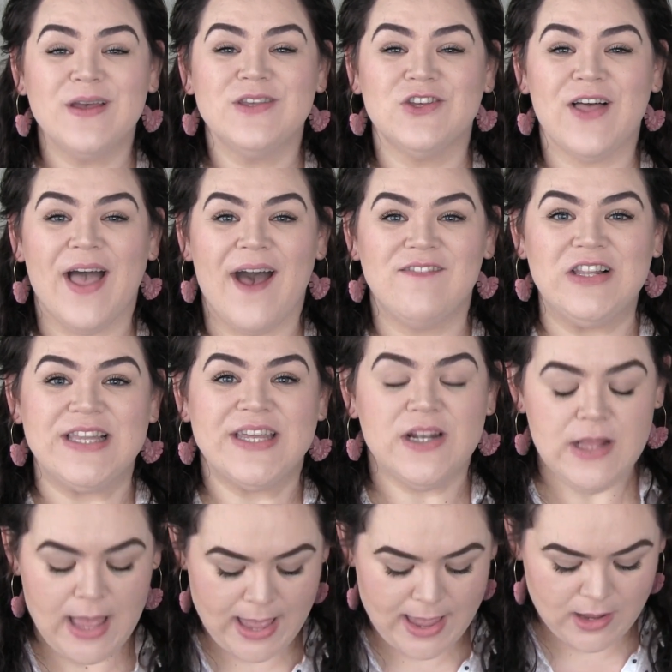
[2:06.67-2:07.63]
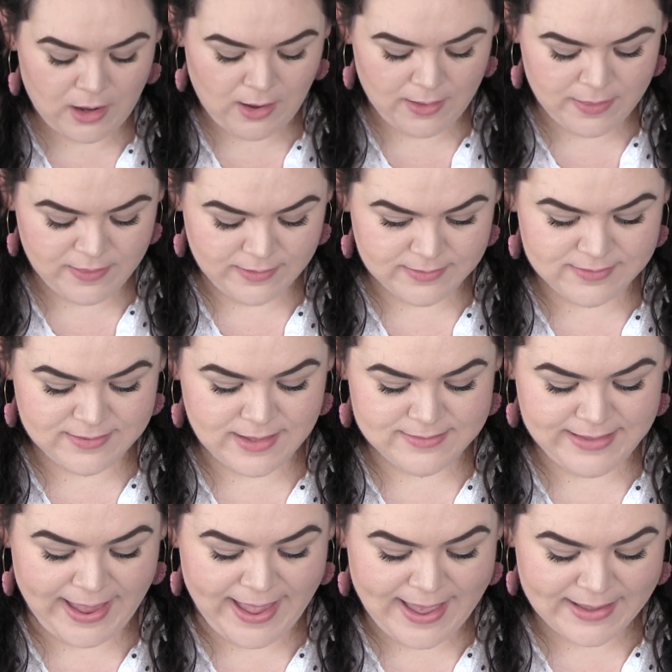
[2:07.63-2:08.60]
you'll have a little icon that
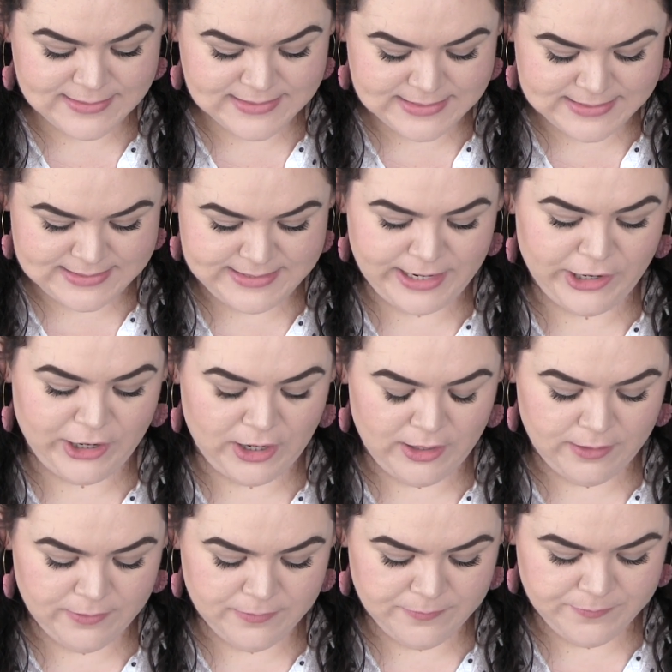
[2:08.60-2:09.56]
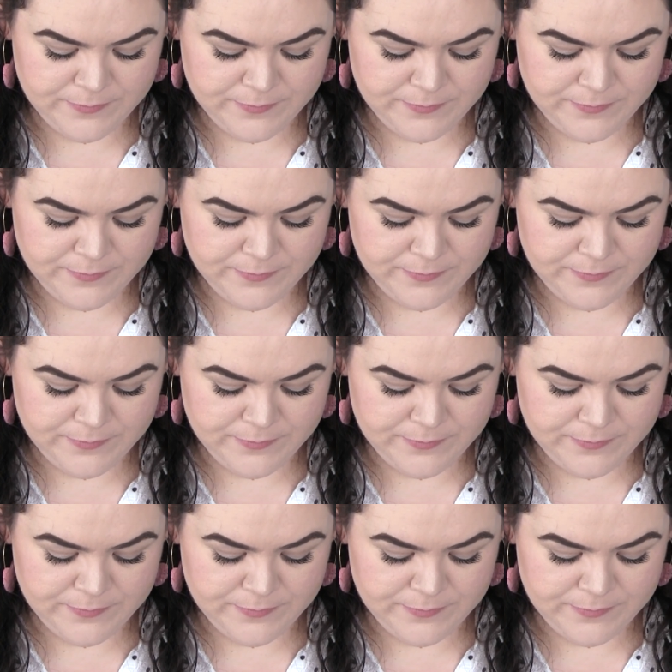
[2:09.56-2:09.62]
says add sticker.